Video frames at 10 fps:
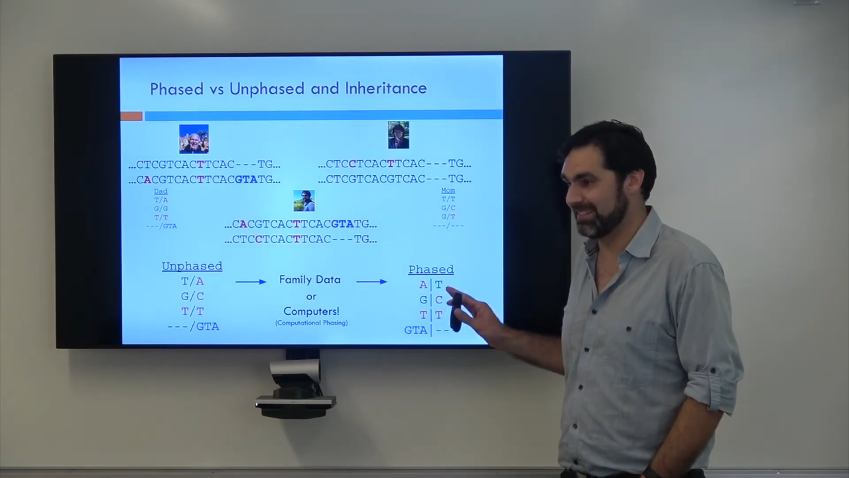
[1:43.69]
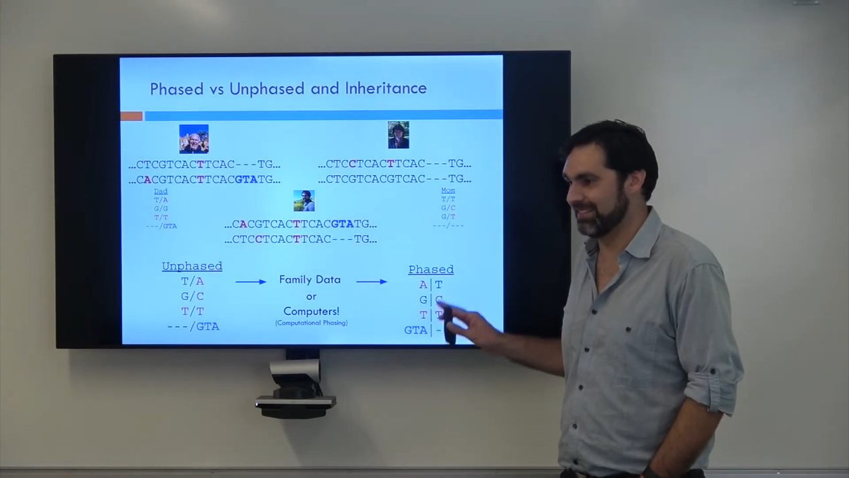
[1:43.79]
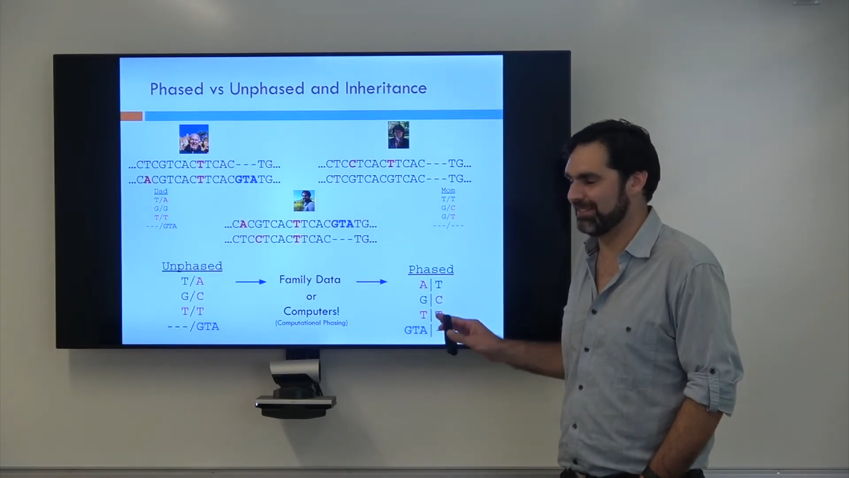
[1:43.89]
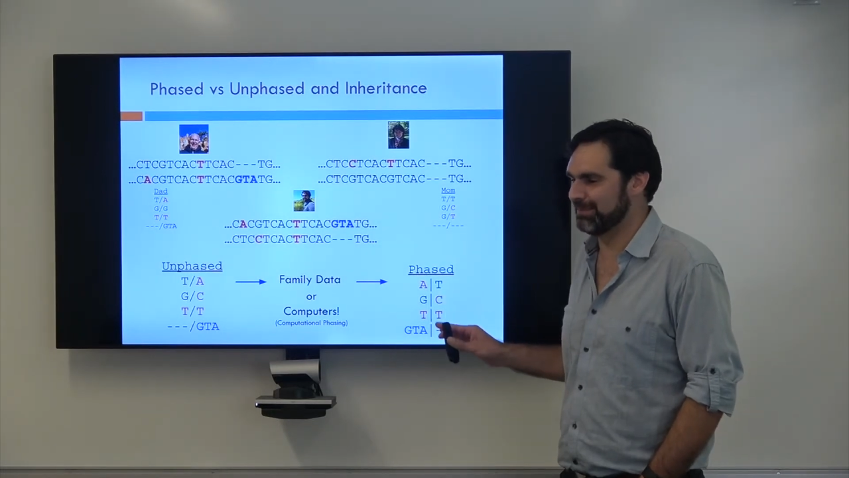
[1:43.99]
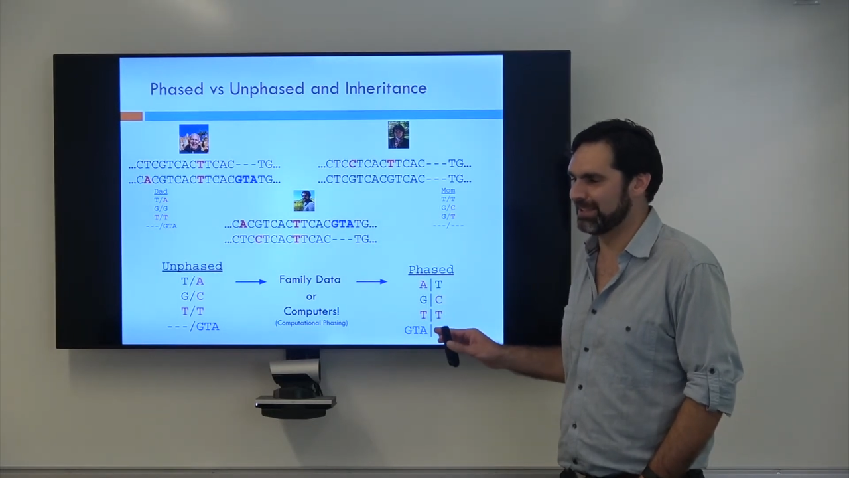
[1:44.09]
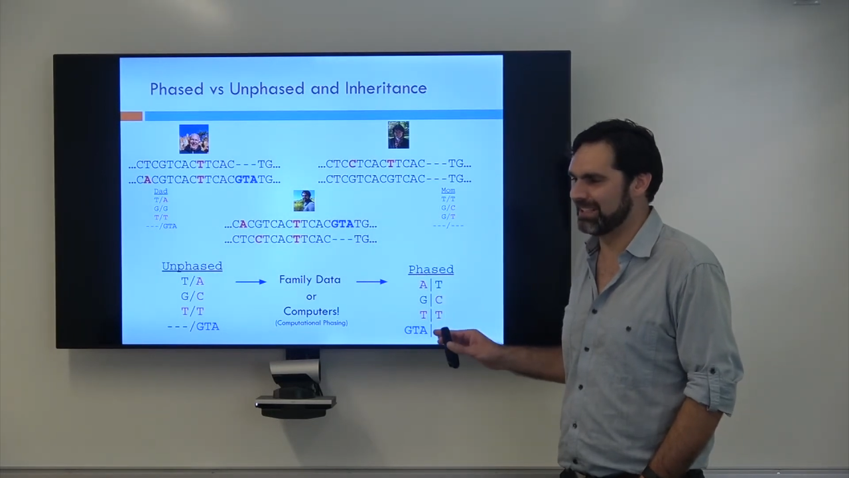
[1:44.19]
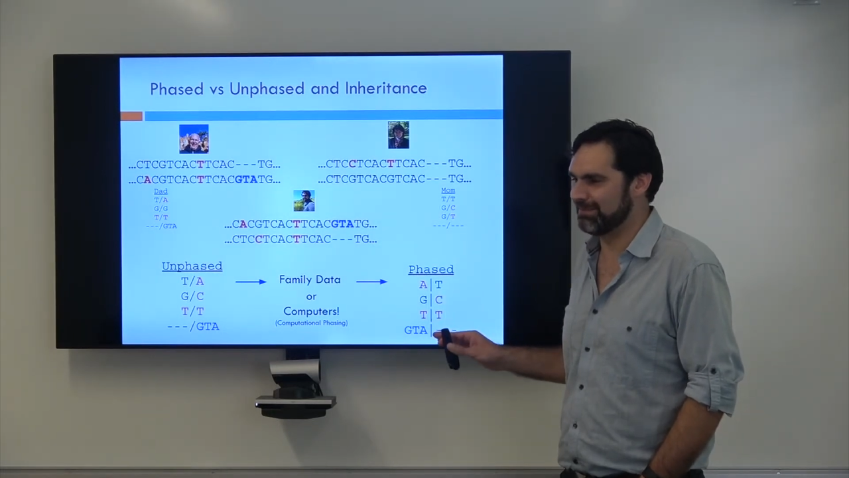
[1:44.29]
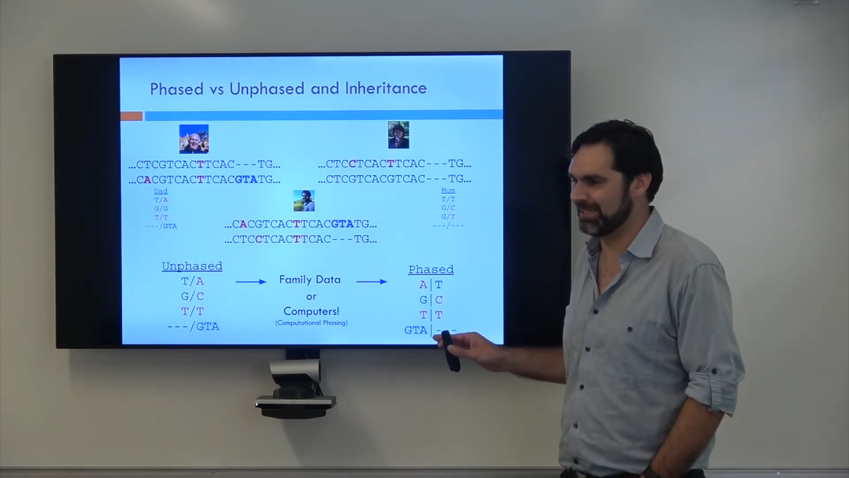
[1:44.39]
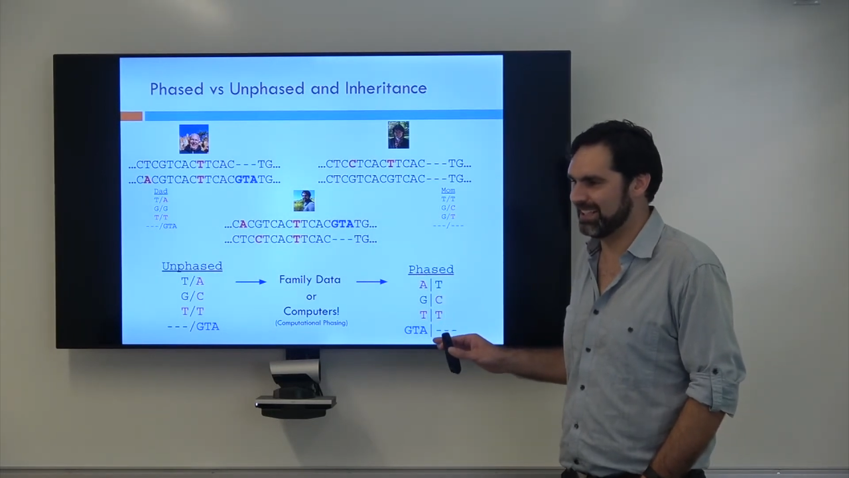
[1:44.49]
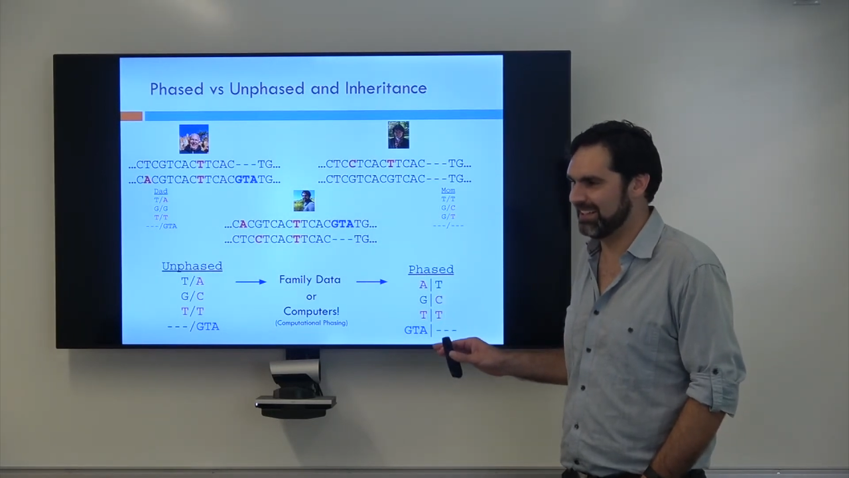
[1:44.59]
it's a super
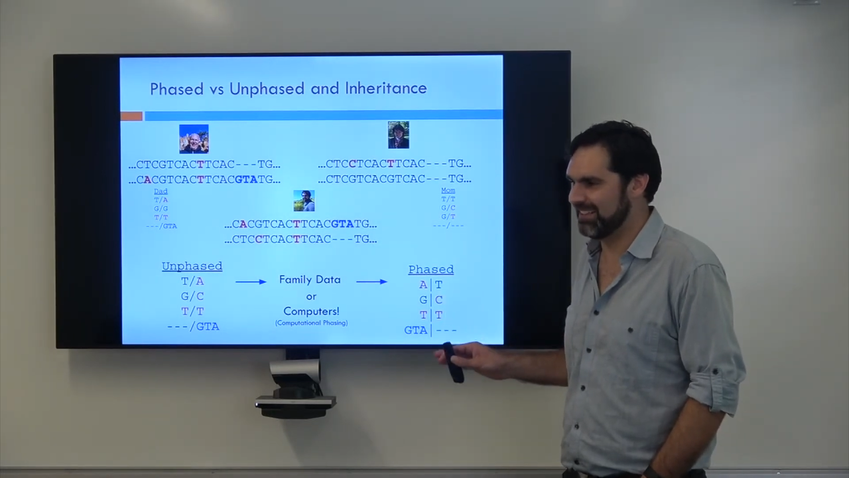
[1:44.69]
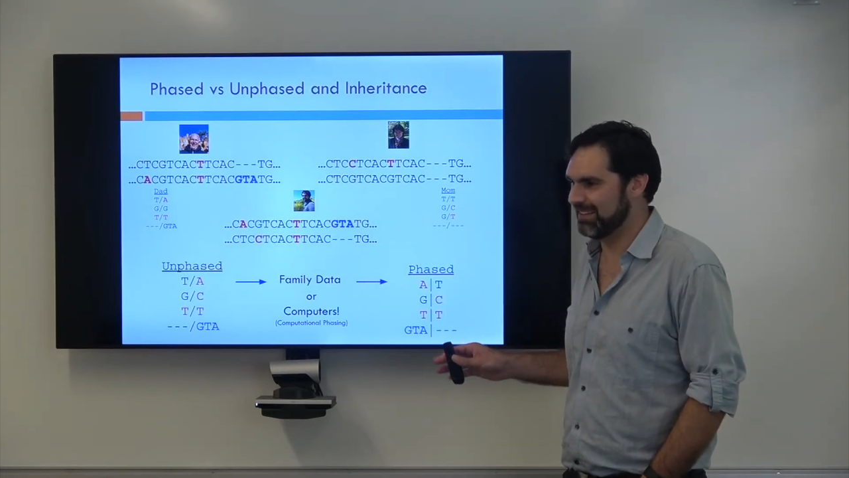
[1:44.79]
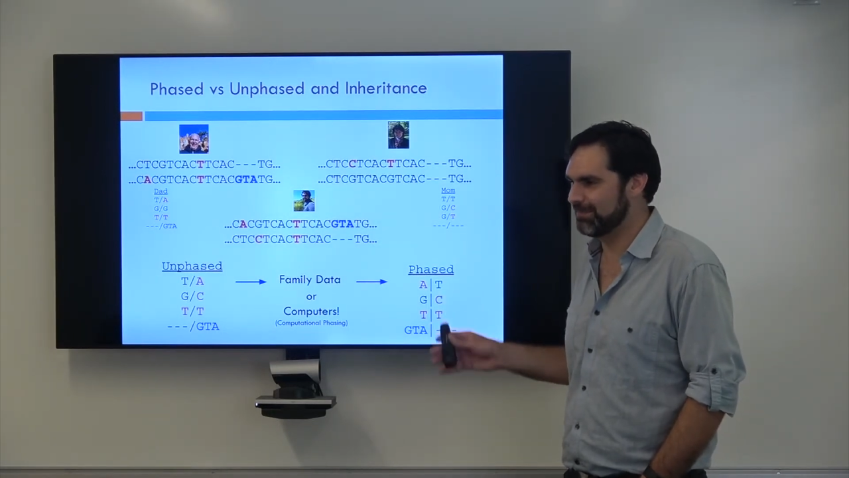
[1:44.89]
complicated thing.